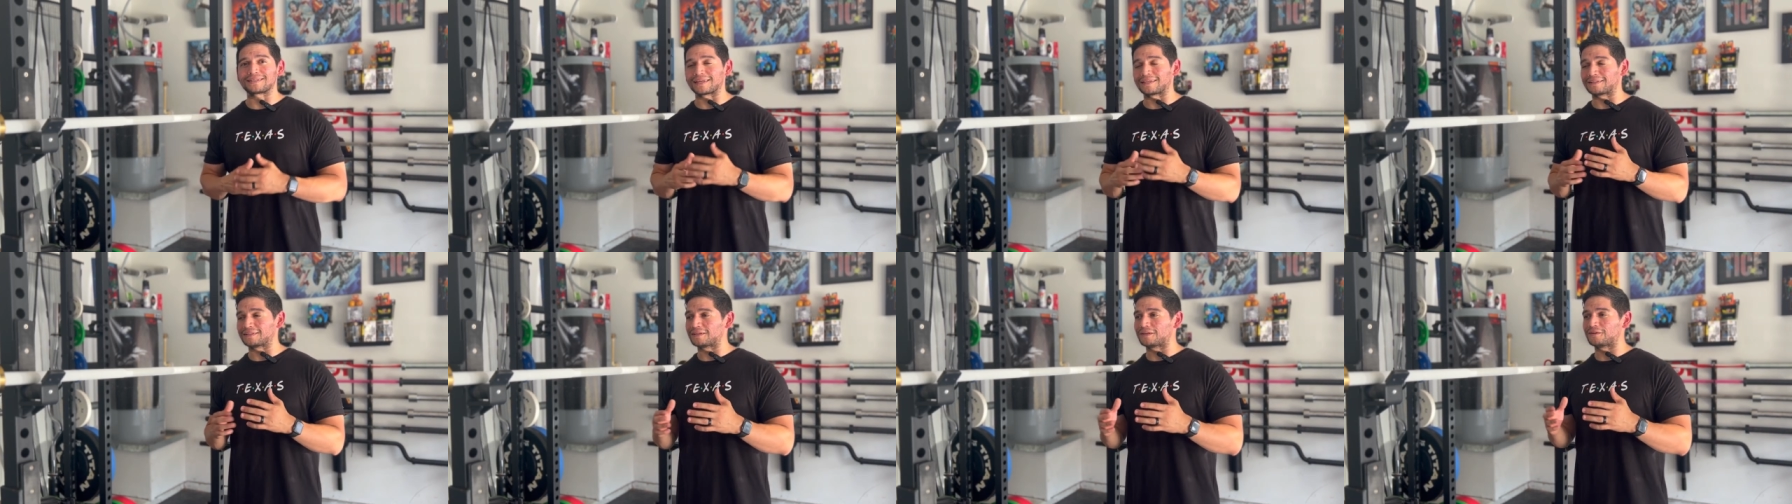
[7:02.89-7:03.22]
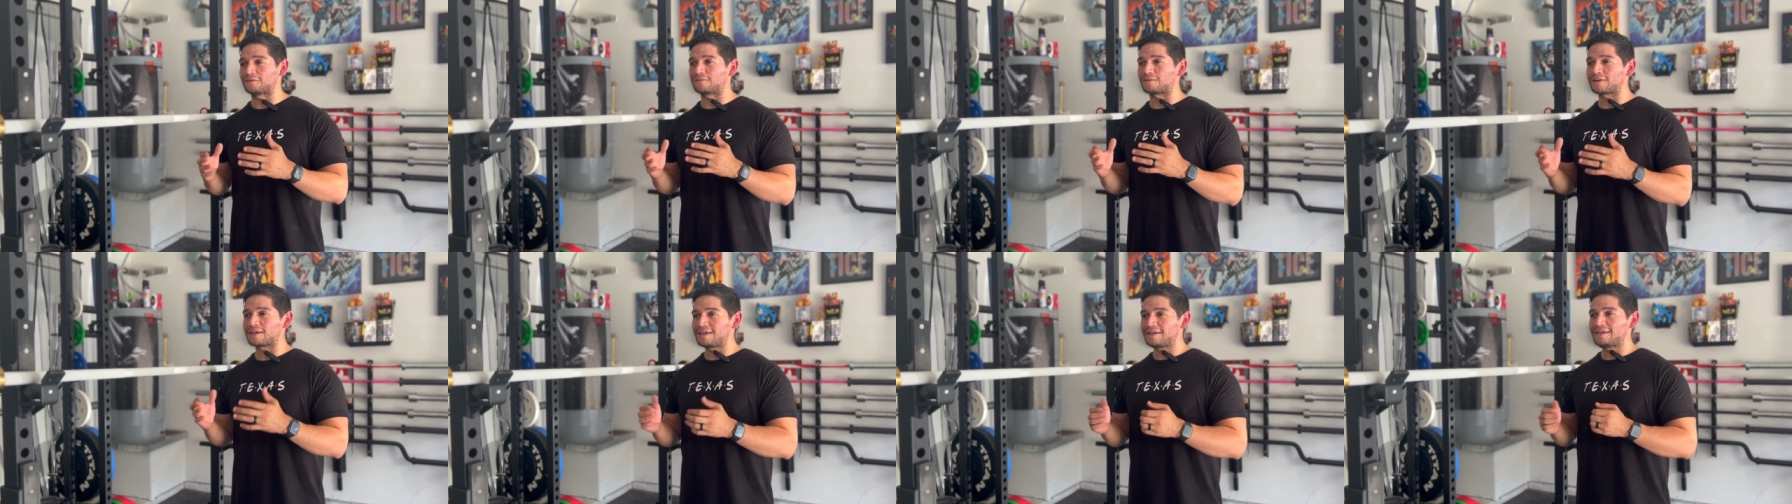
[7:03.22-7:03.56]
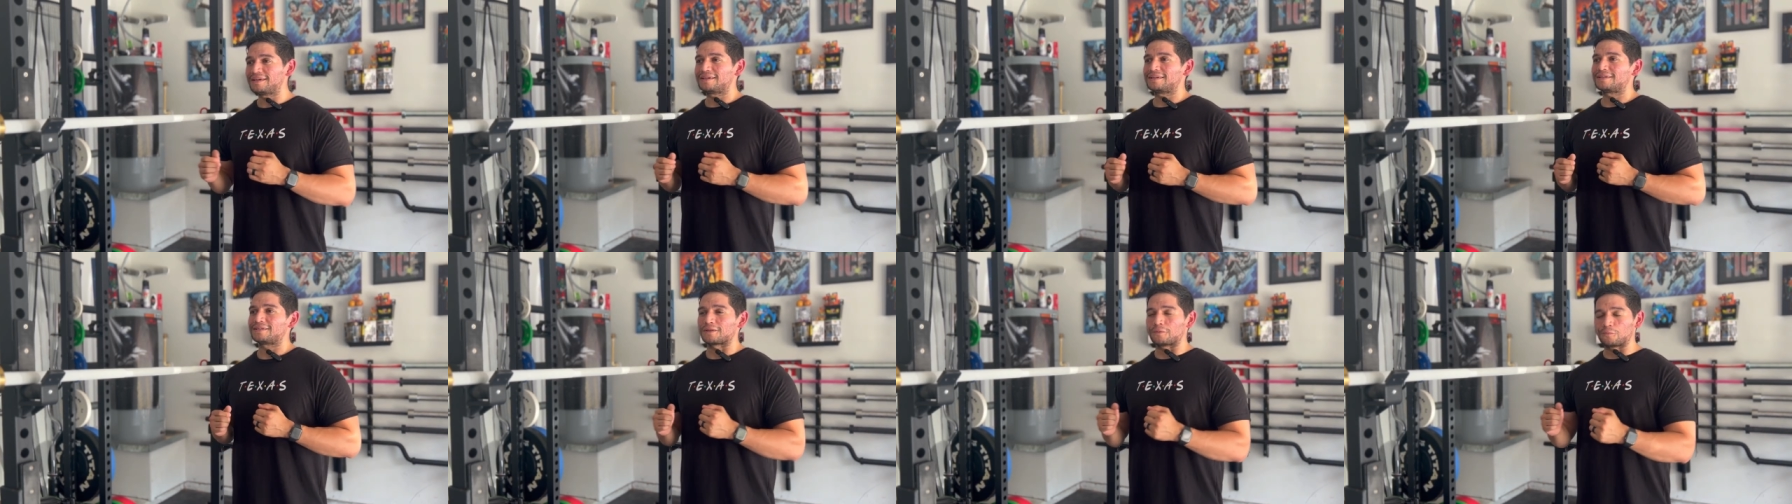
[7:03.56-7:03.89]
they leave
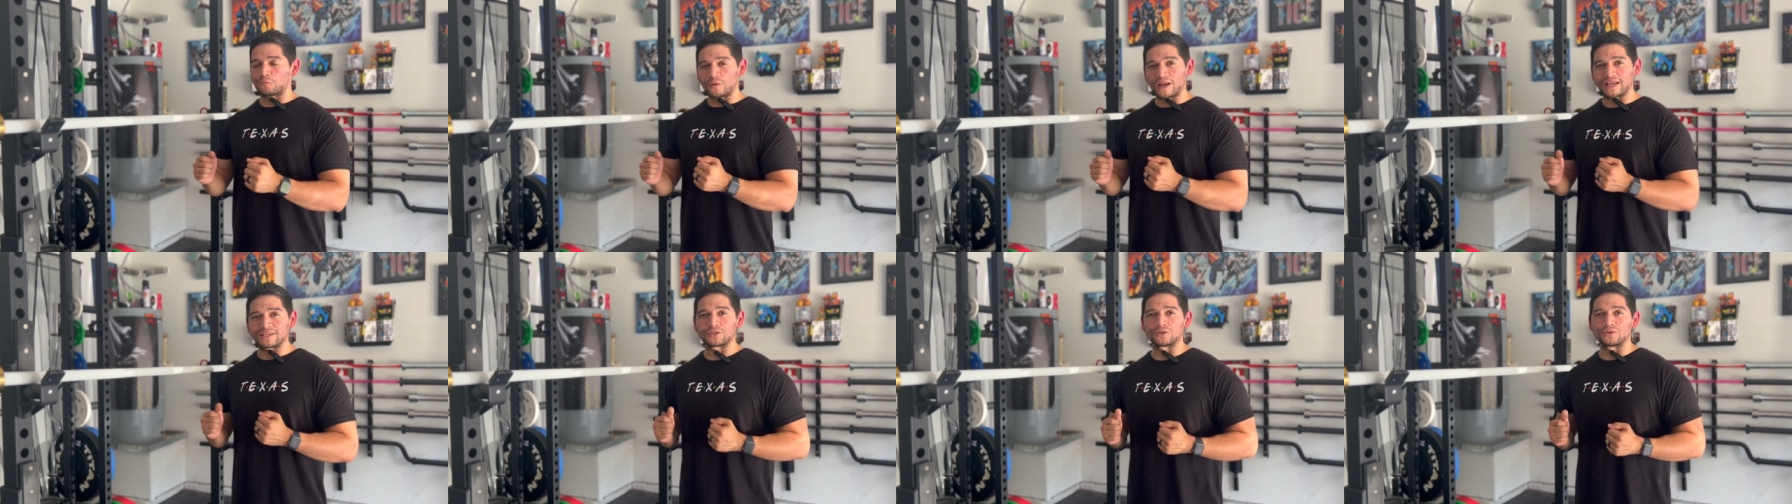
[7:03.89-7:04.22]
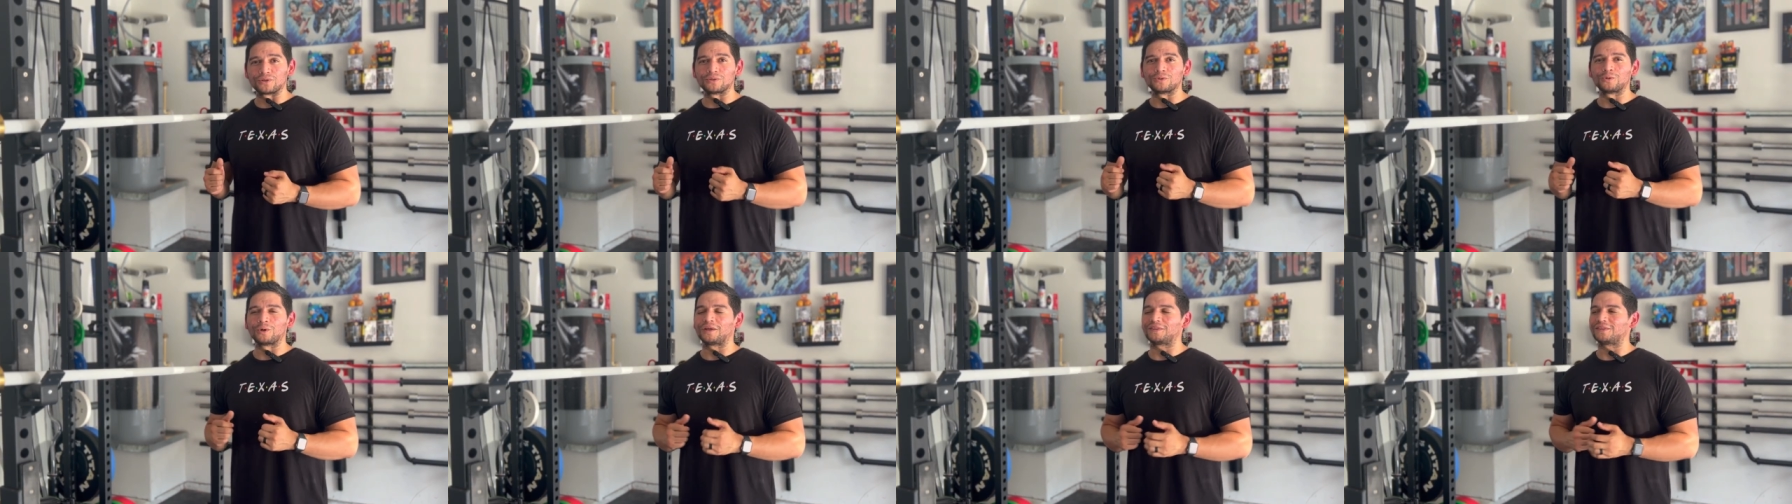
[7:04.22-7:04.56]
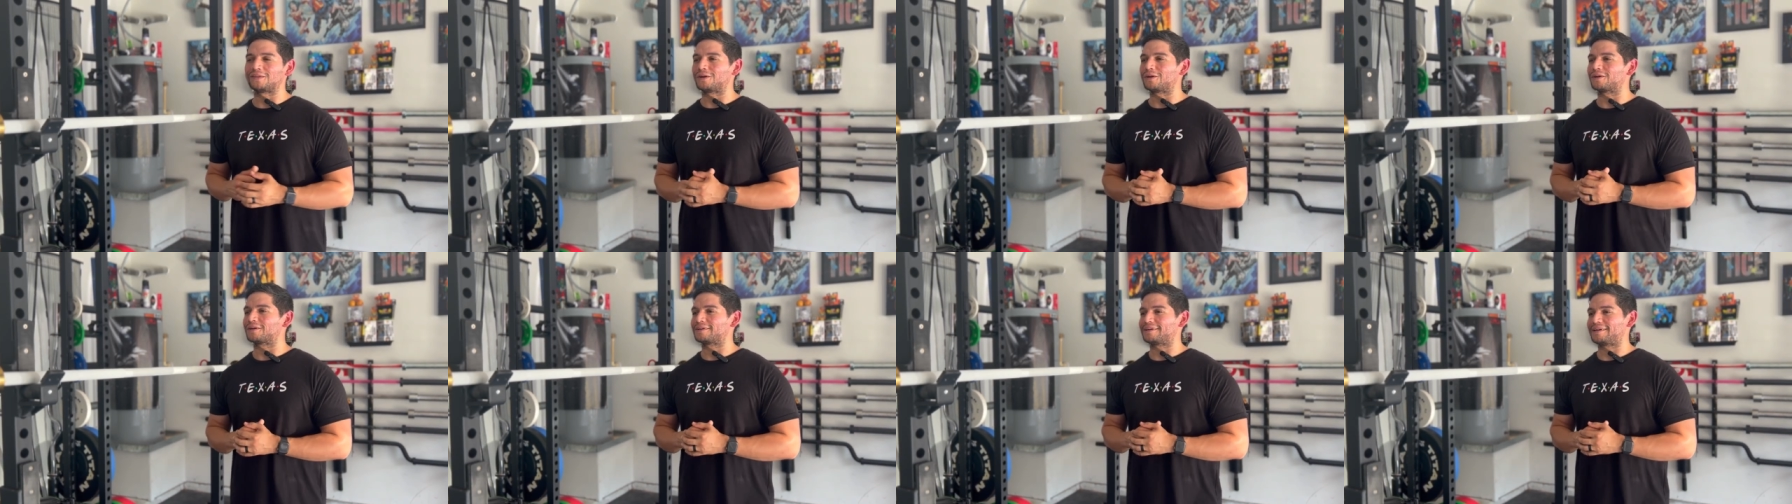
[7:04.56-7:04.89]
some residue on
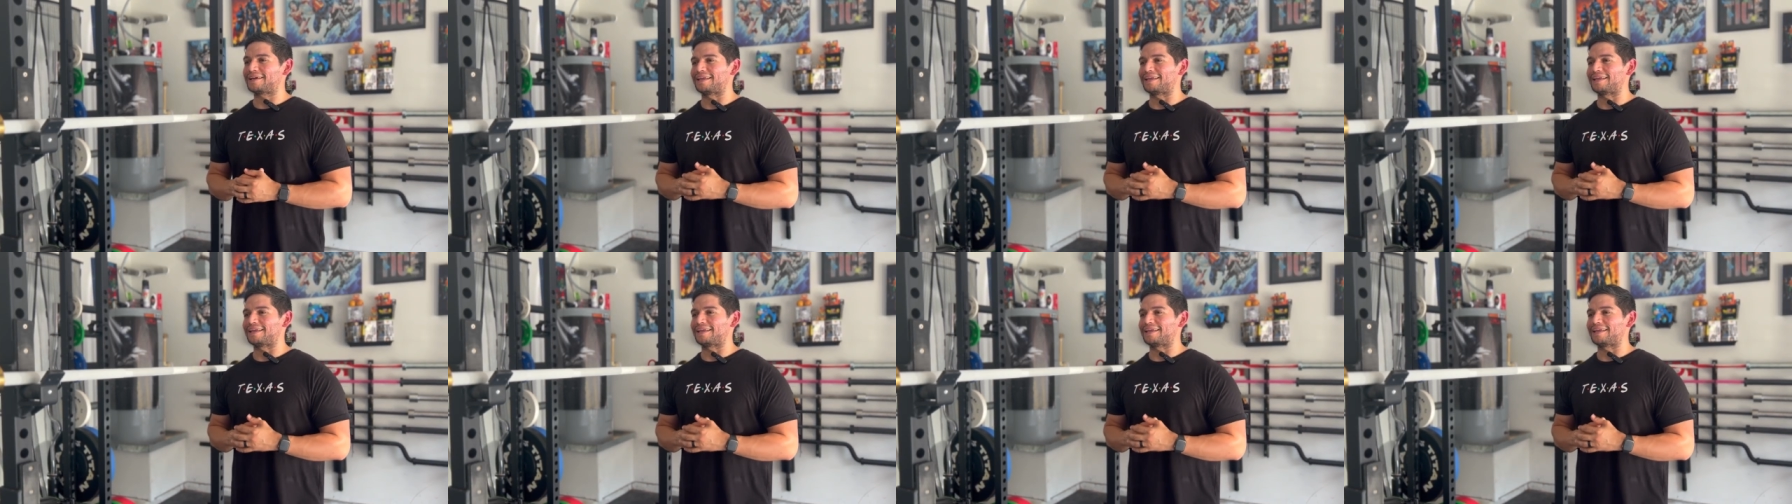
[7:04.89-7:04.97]
there,